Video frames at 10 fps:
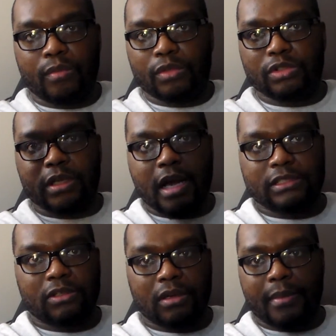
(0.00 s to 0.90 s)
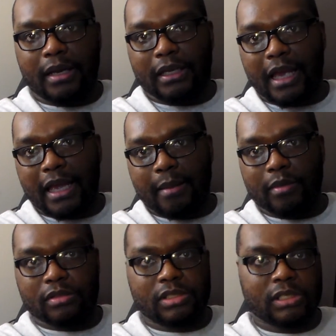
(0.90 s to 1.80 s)
What you guys thought about the
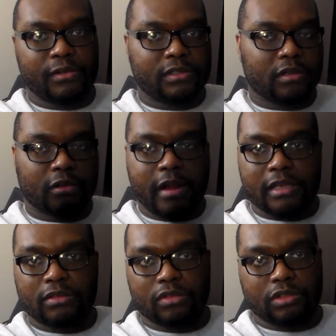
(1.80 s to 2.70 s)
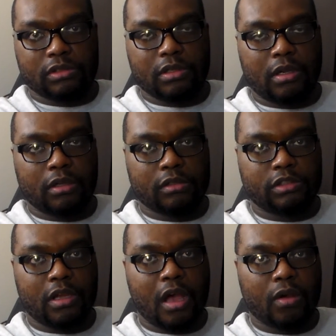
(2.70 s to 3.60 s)
game, the series. Congrats to the
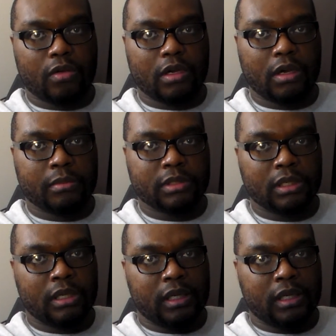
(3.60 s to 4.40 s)
Chicago Cubs.